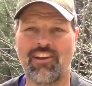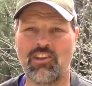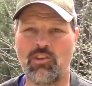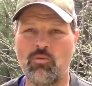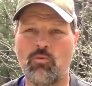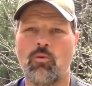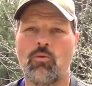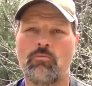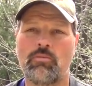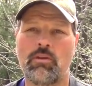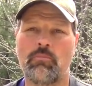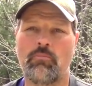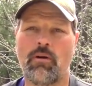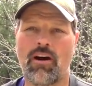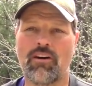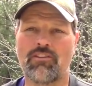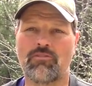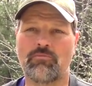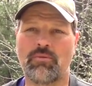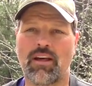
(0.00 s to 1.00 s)
you won't be
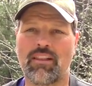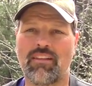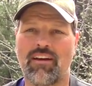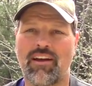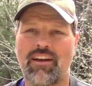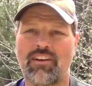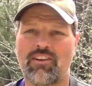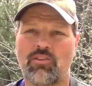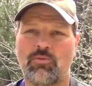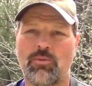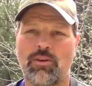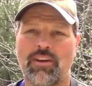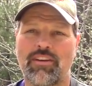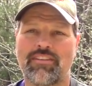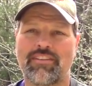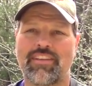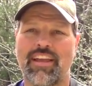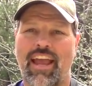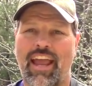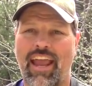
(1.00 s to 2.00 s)
bothered by line
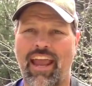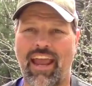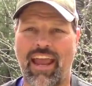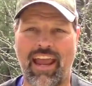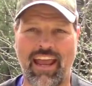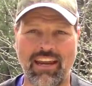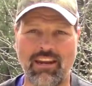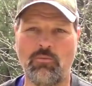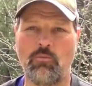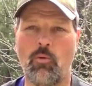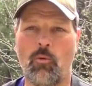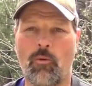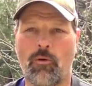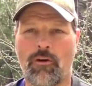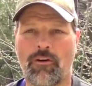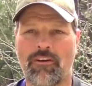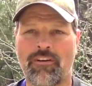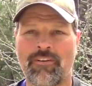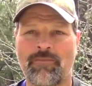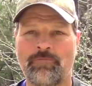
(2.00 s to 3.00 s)
twist
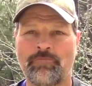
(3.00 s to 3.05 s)
anymore.